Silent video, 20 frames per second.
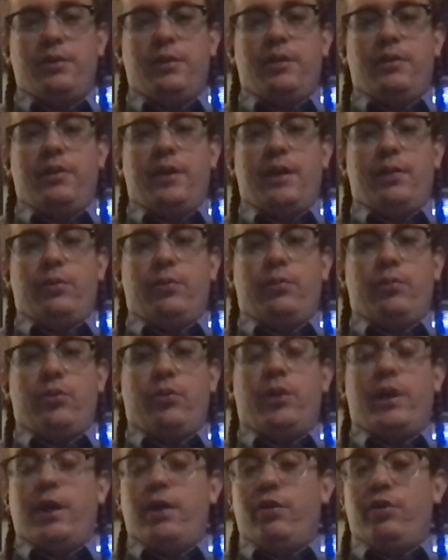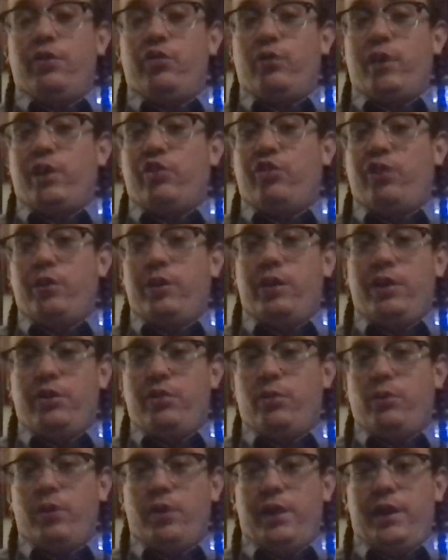That would require discretionary
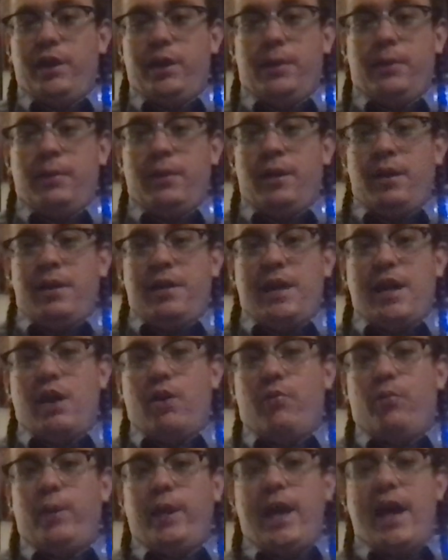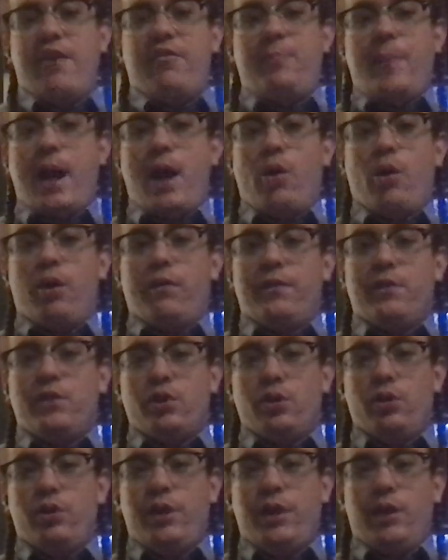authority. Now, if we have power of
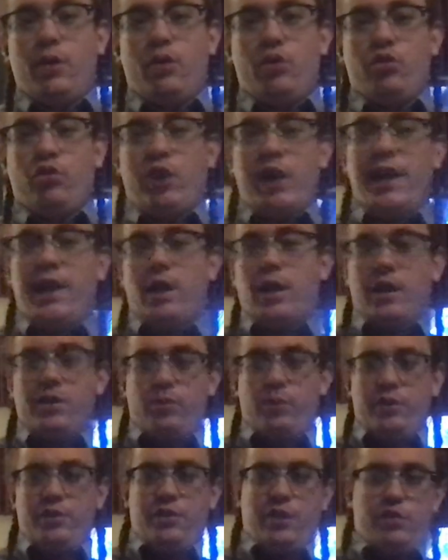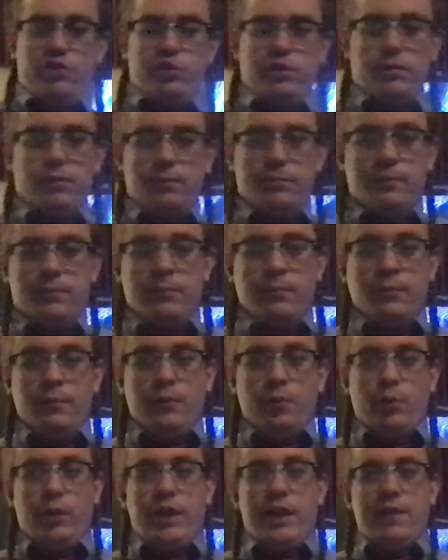attorney or trading authorization,
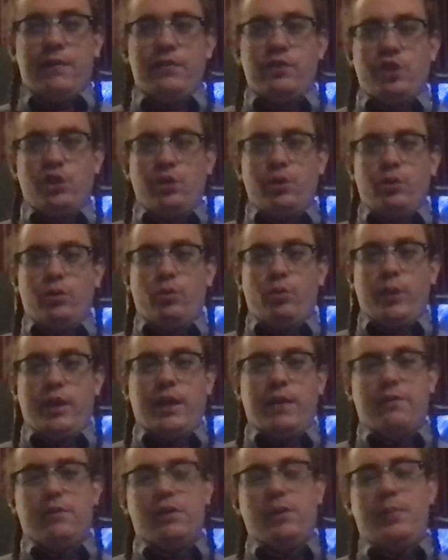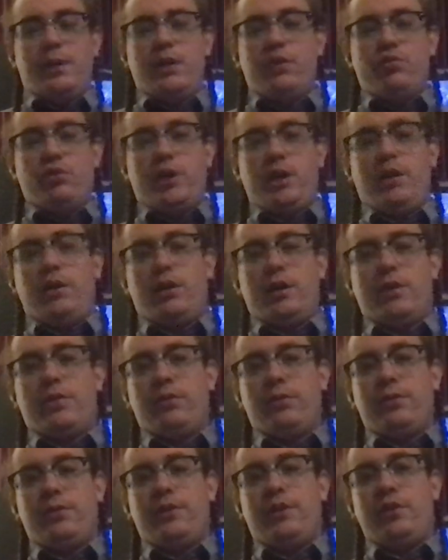we have two. We have limited trading
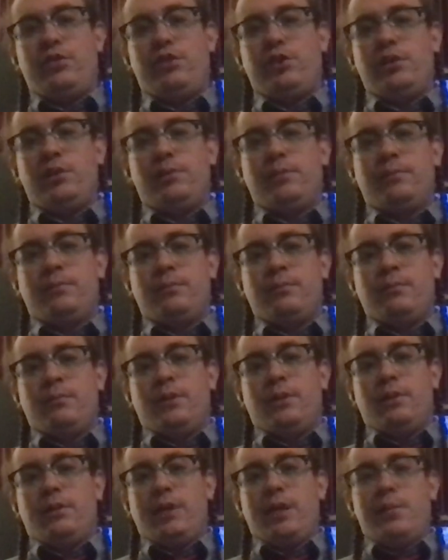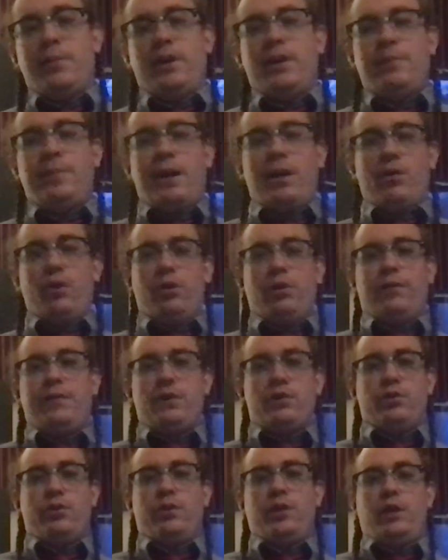authorization, limited power of
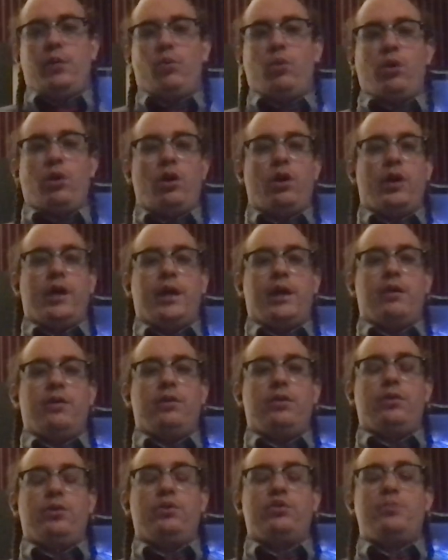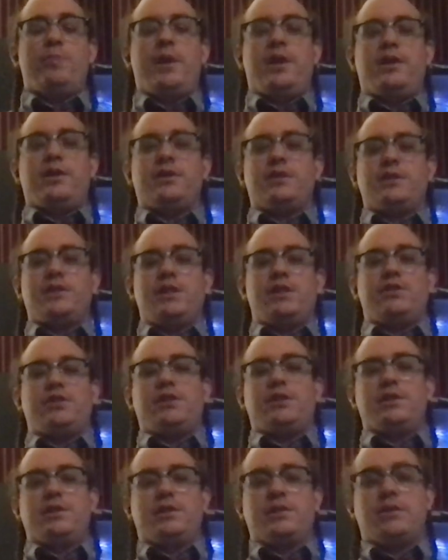attorney, where all I can do is make
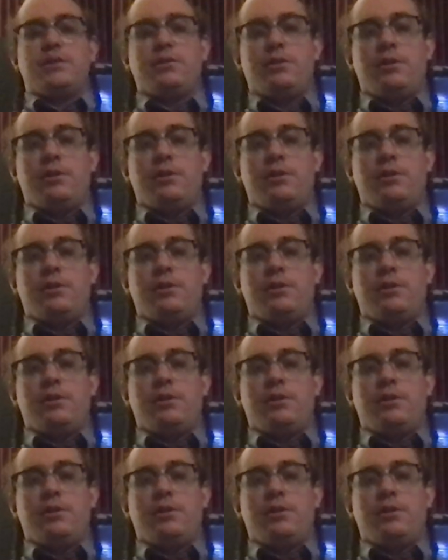decisions